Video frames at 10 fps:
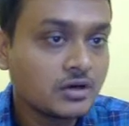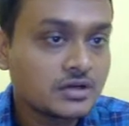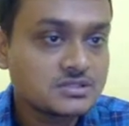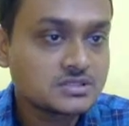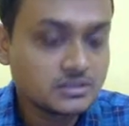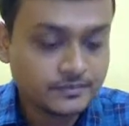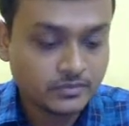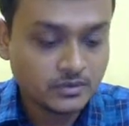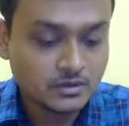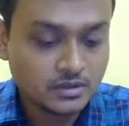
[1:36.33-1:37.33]
box.
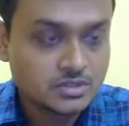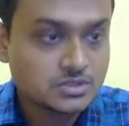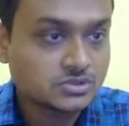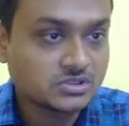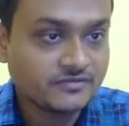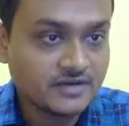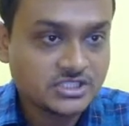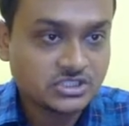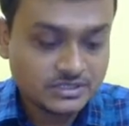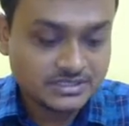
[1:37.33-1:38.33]
The
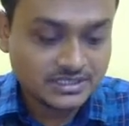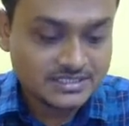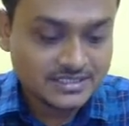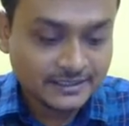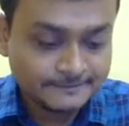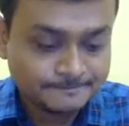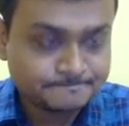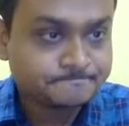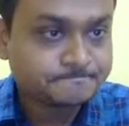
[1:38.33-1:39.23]
first question is that